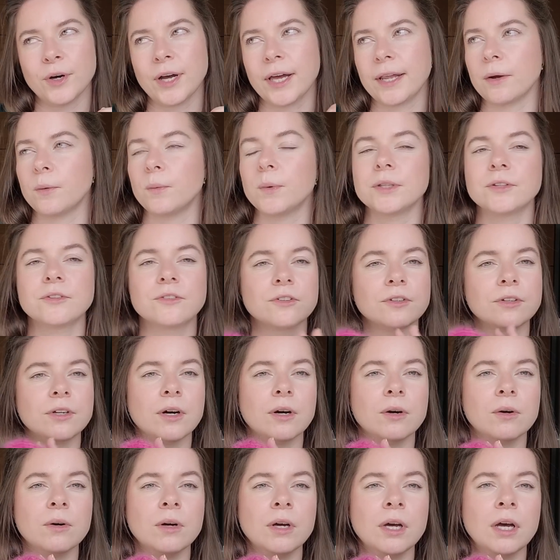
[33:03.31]
And I want to
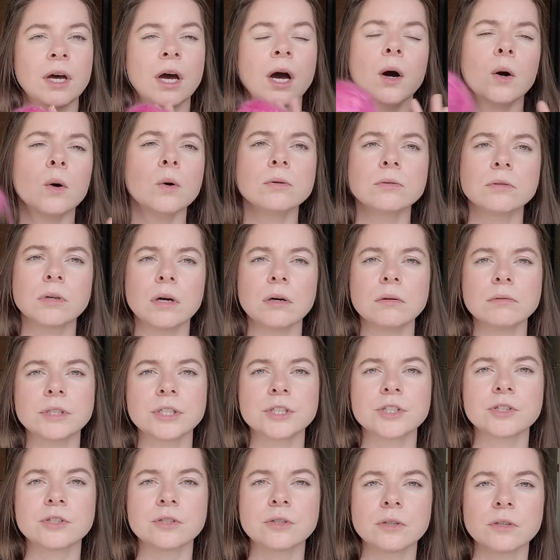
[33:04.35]
know, oh no,
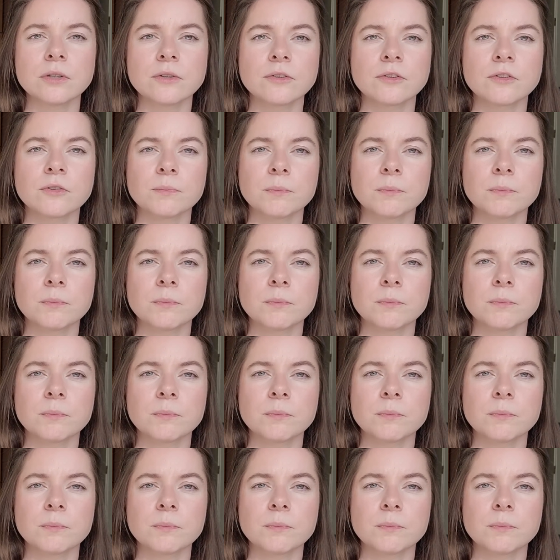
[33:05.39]
this is not,